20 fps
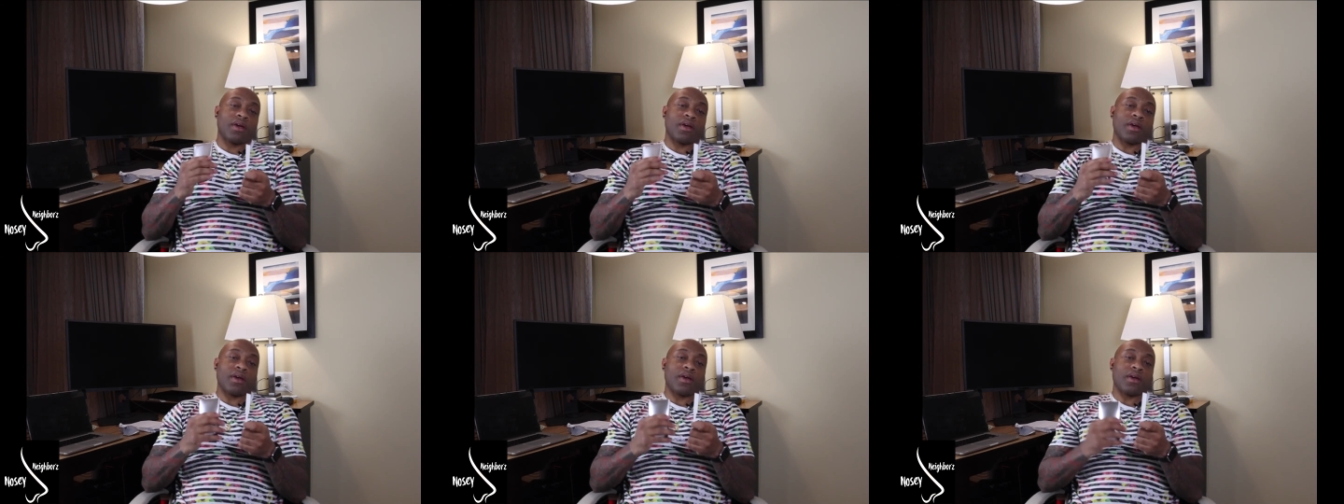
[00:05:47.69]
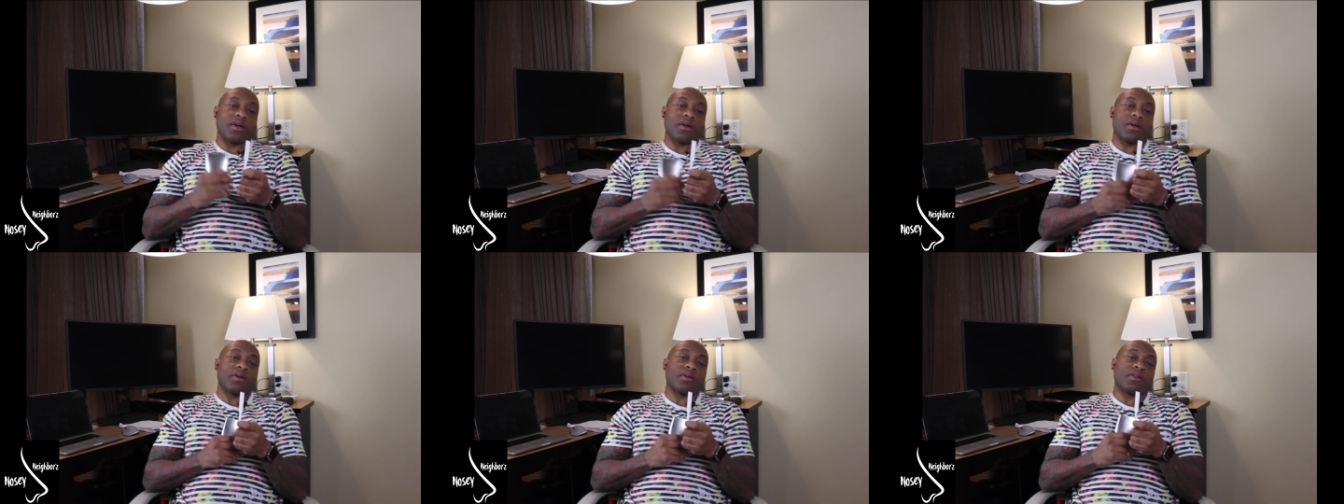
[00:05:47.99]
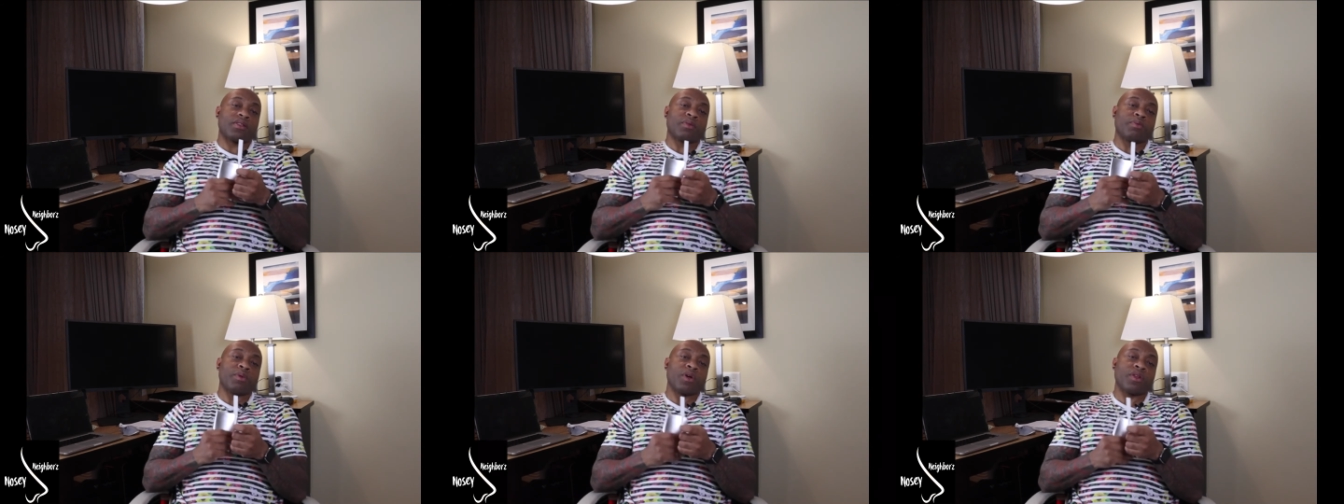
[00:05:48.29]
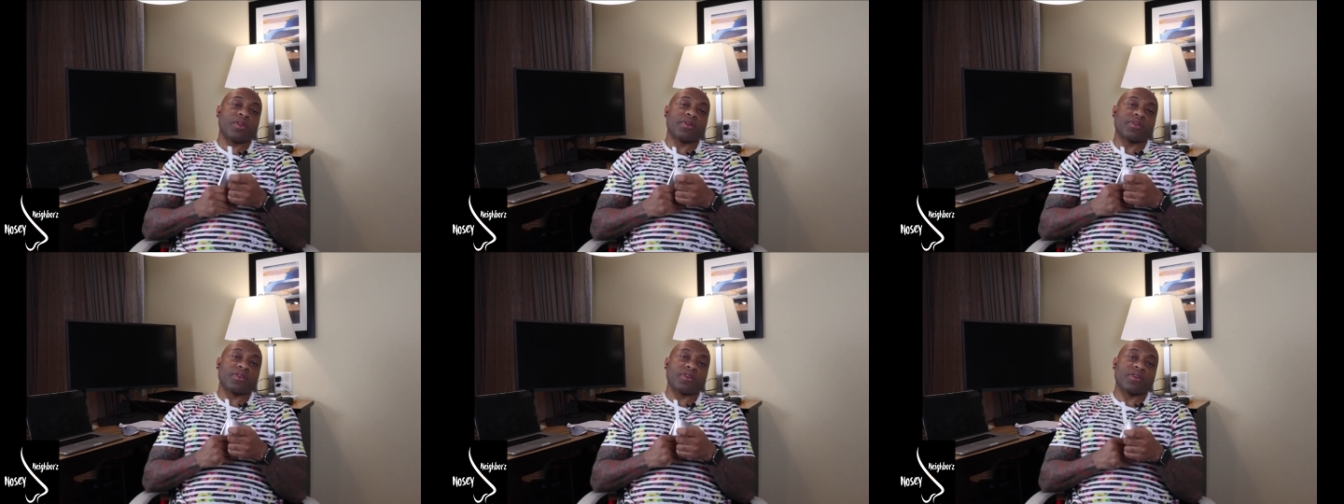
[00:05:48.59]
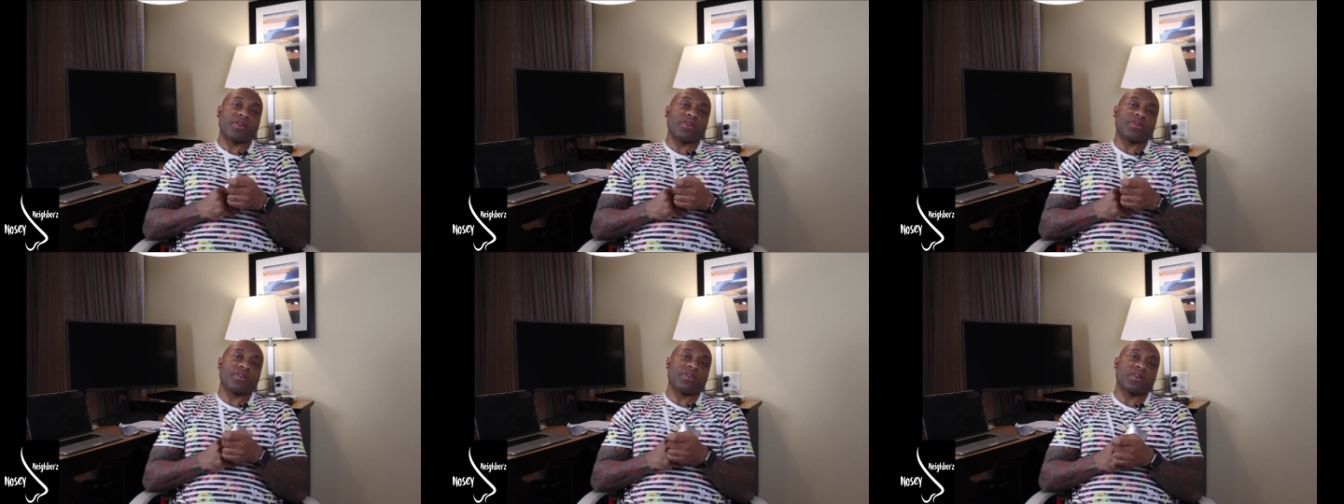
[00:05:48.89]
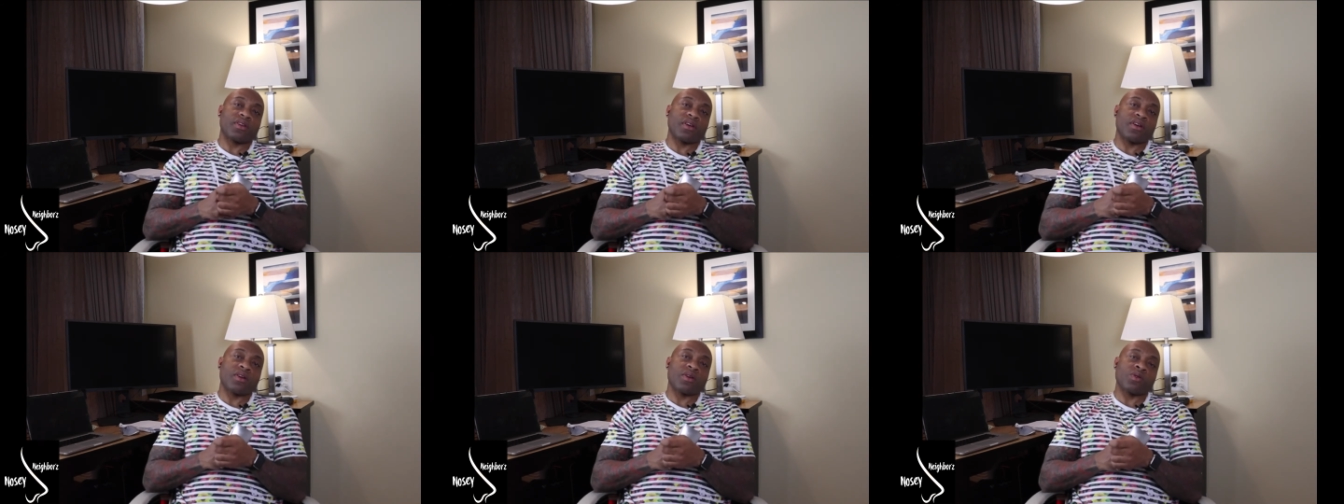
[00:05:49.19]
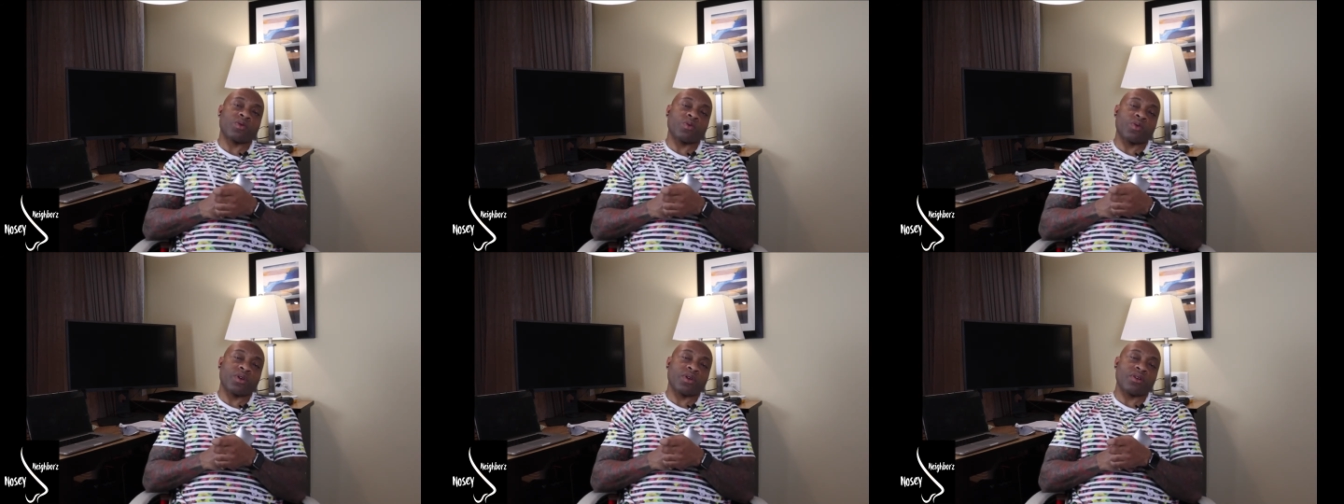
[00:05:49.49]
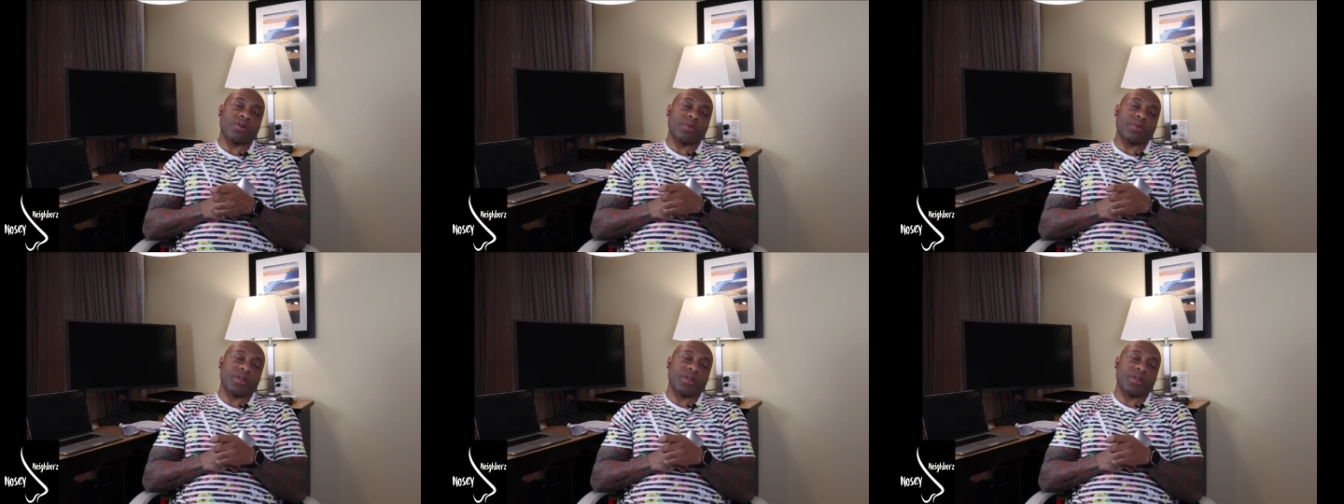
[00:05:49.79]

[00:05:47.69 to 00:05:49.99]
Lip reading: and smell this on your skin as well,